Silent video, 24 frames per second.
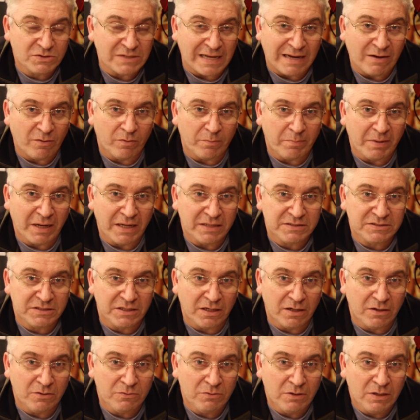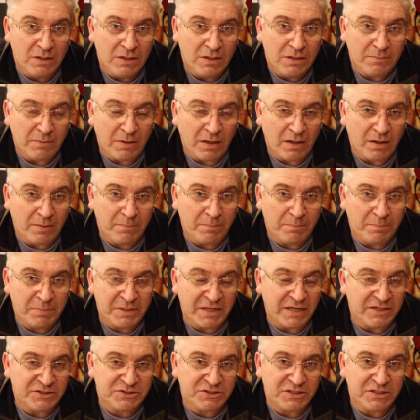out on the patio,
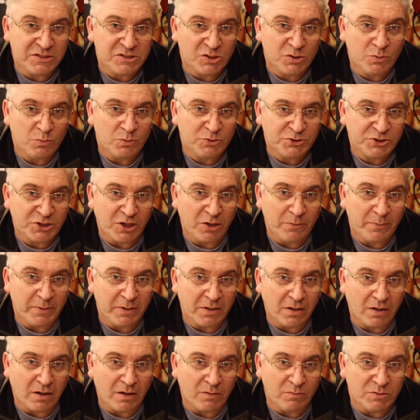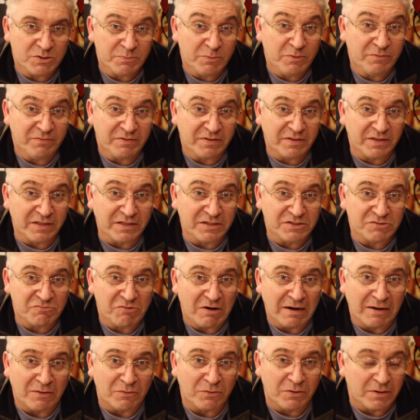PhD2 would show me that I was moving things
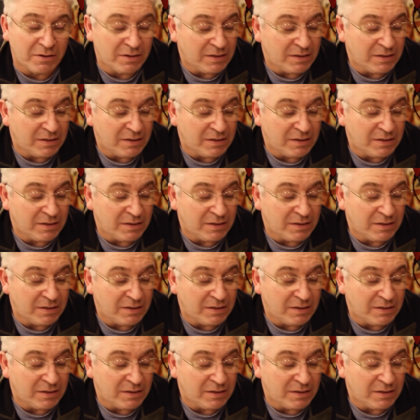around.